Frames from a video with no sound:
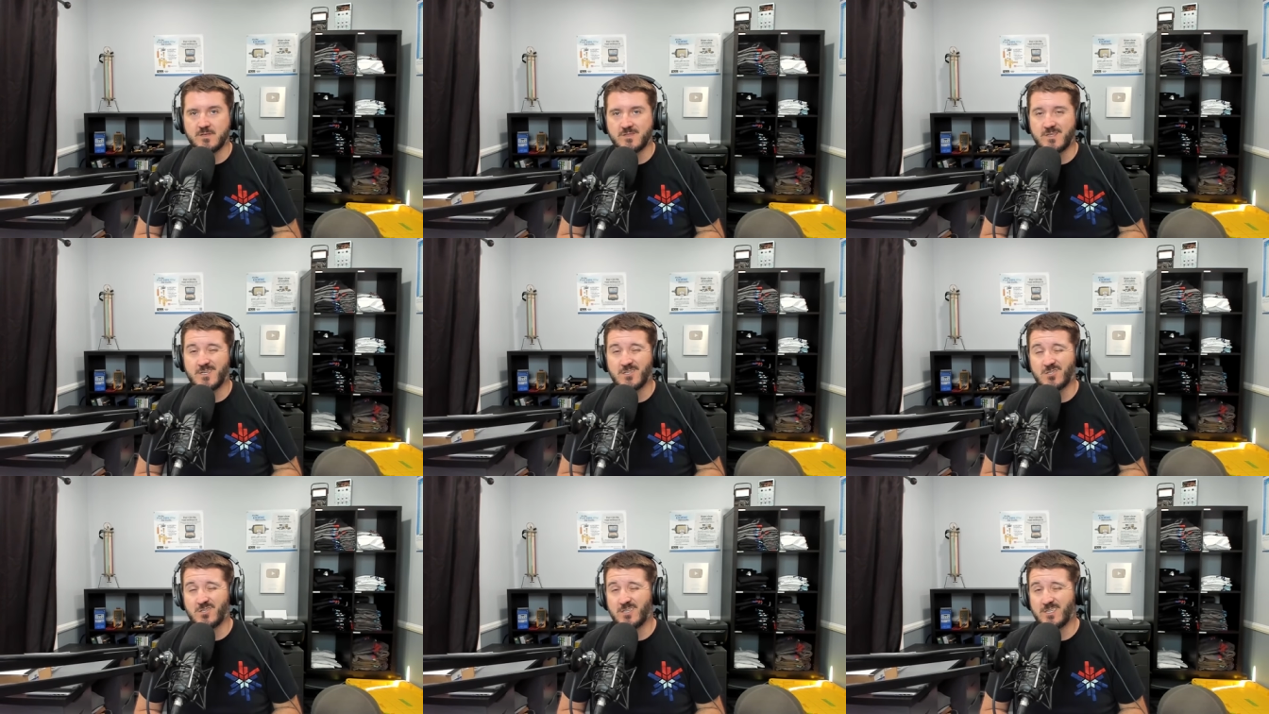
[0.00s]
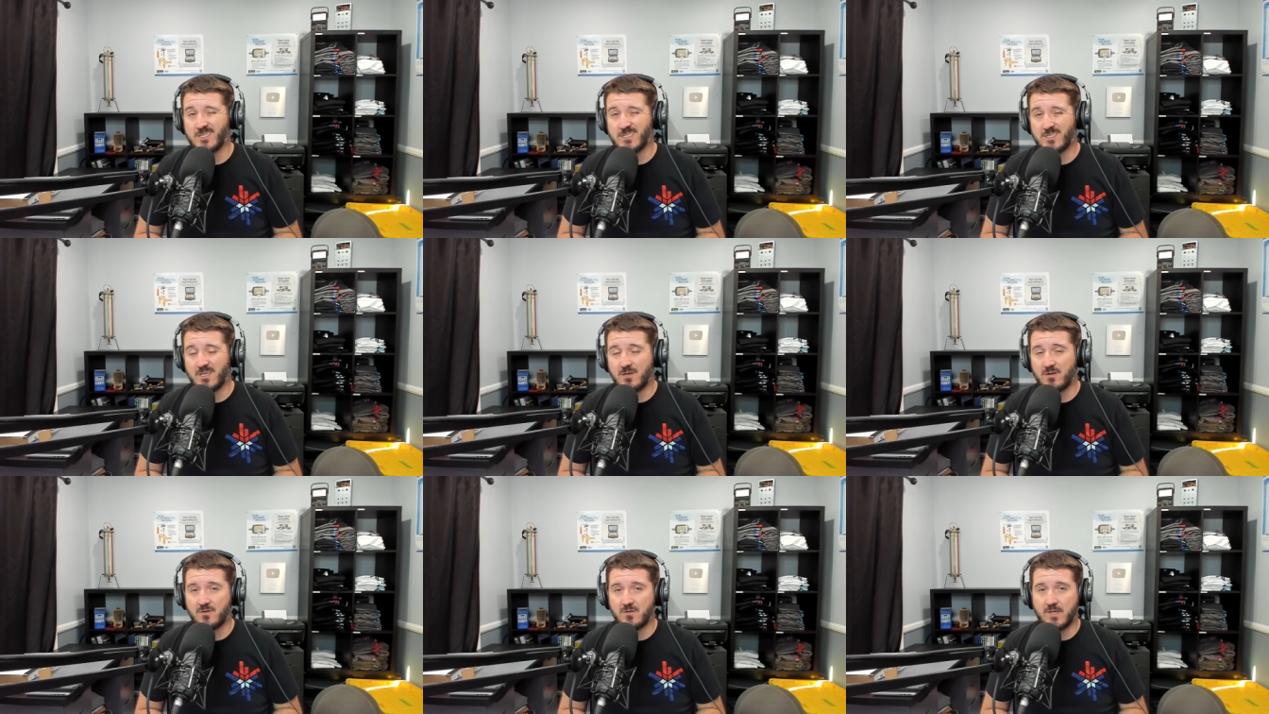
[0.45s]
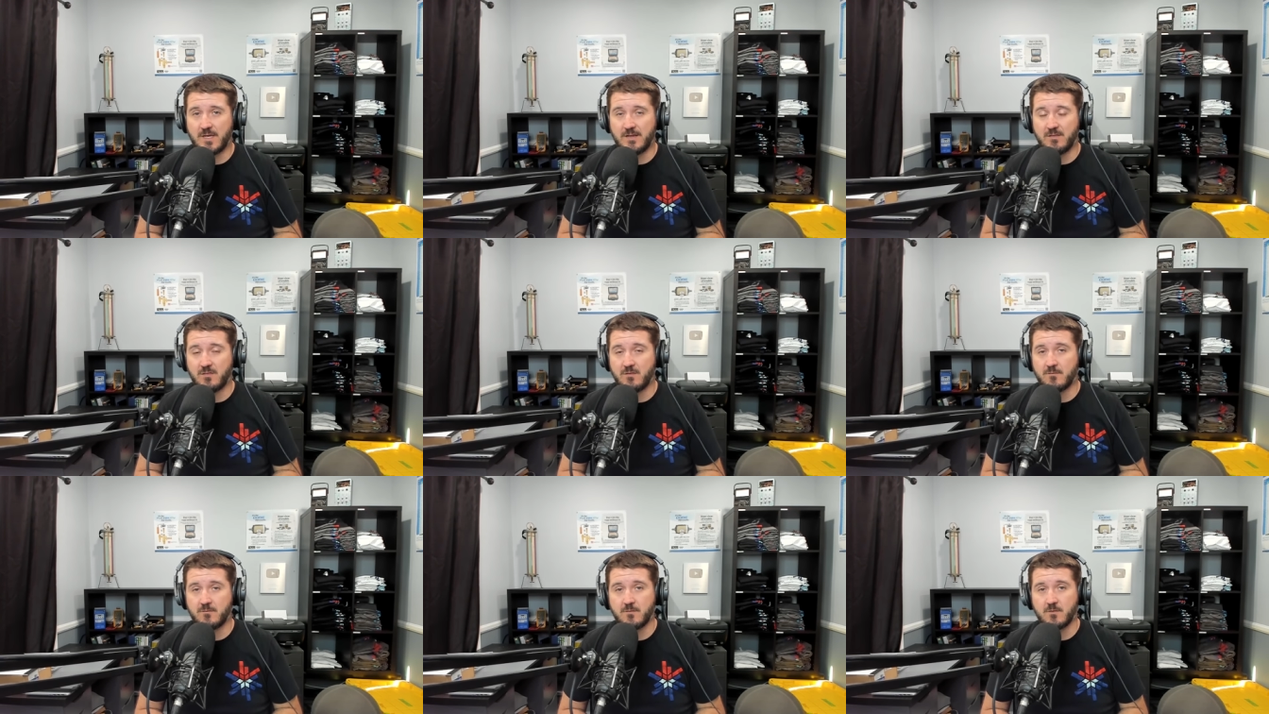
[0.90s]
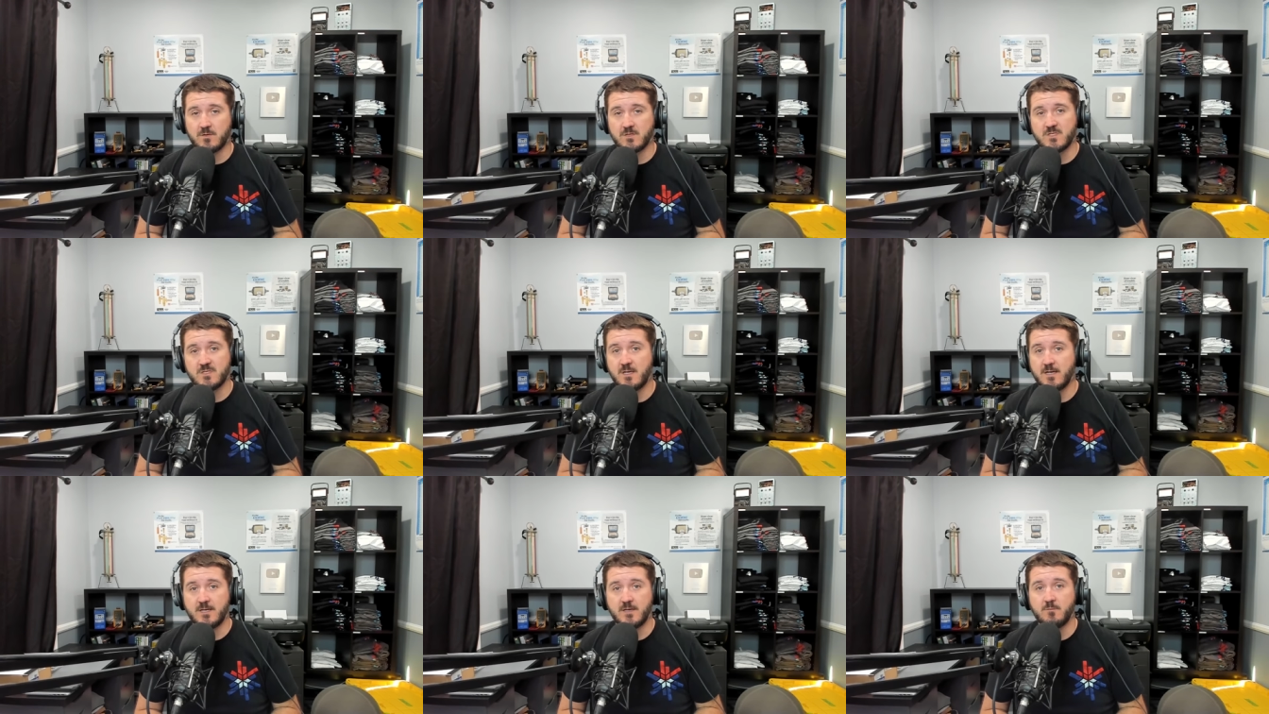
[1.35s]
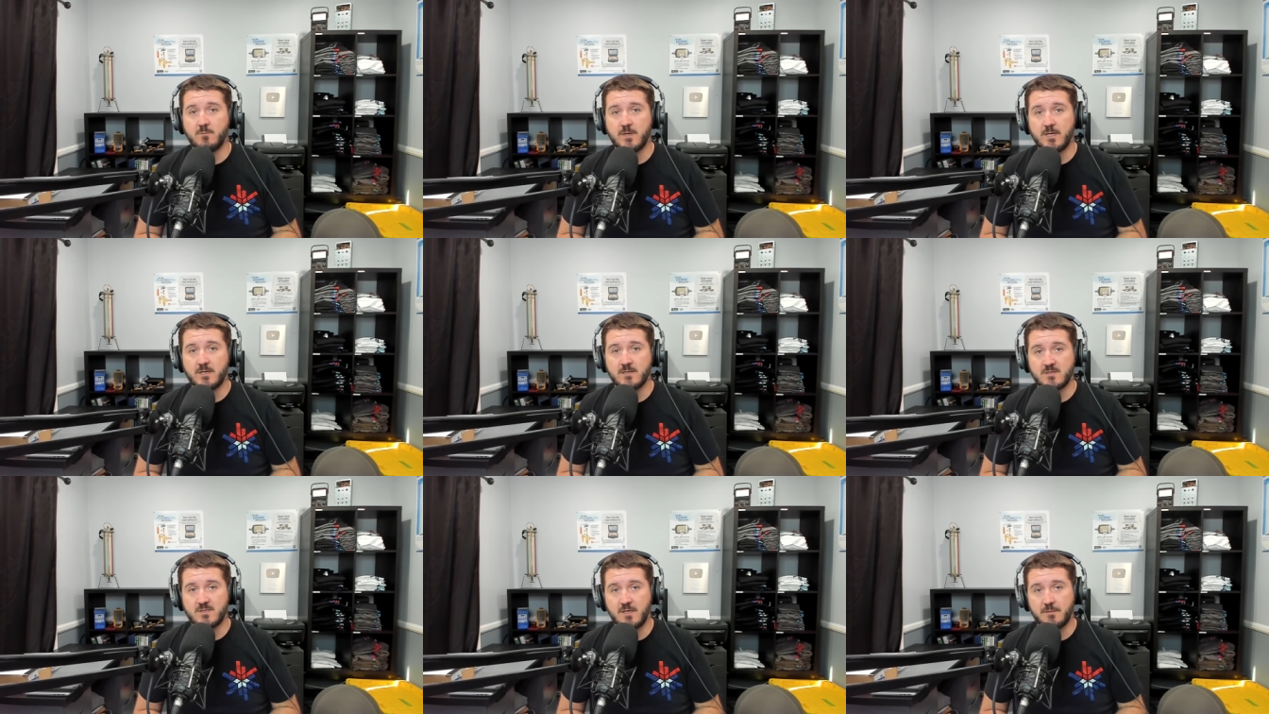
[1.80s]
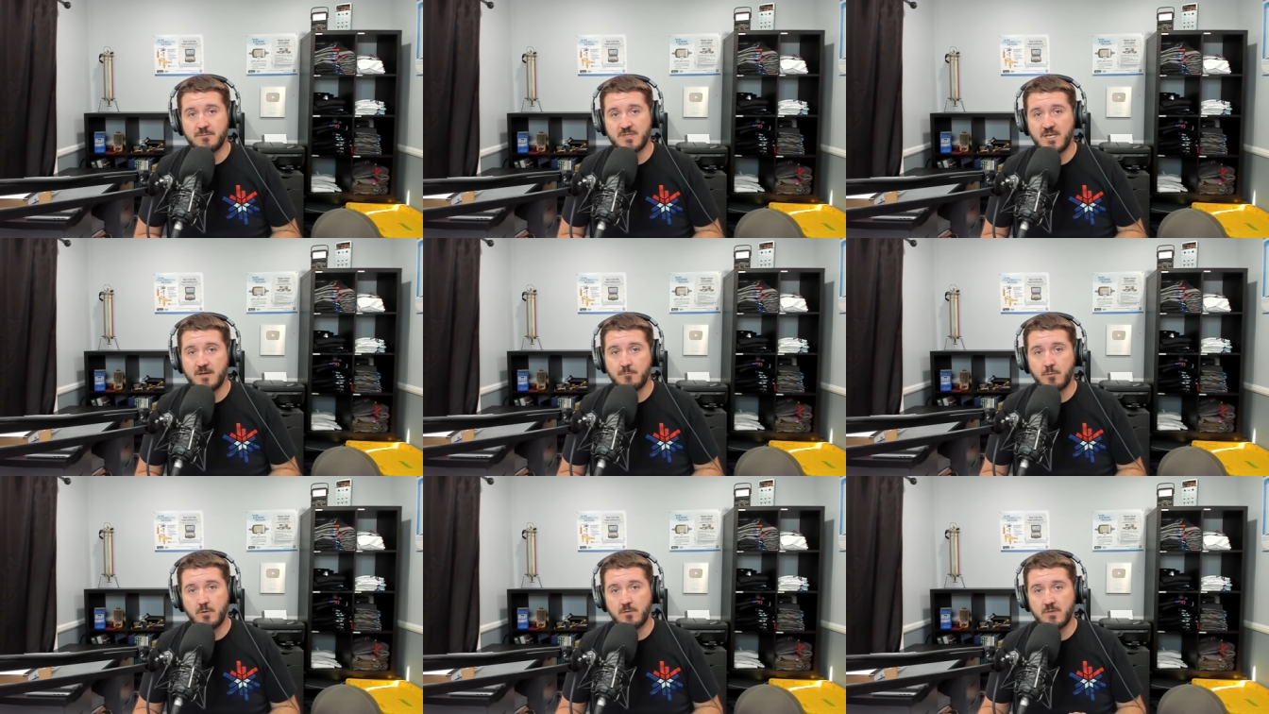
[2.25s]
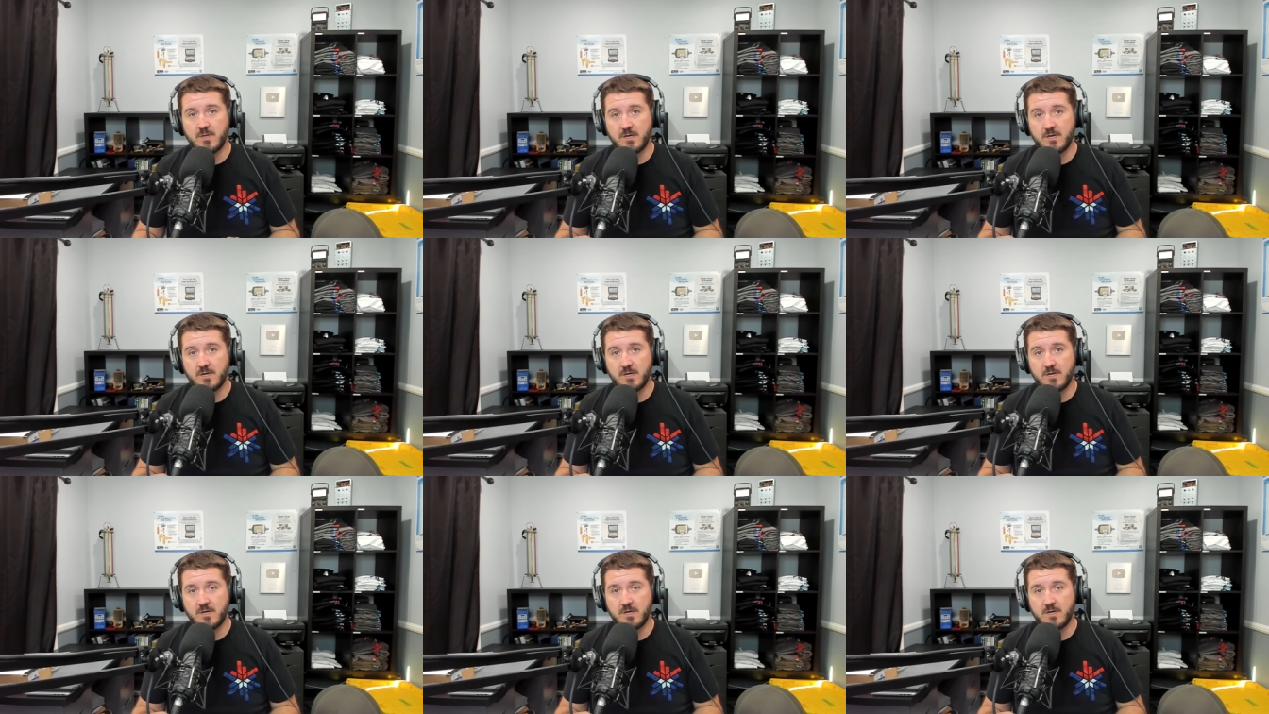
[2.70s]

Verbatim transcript: essentially until like the first, second week of September.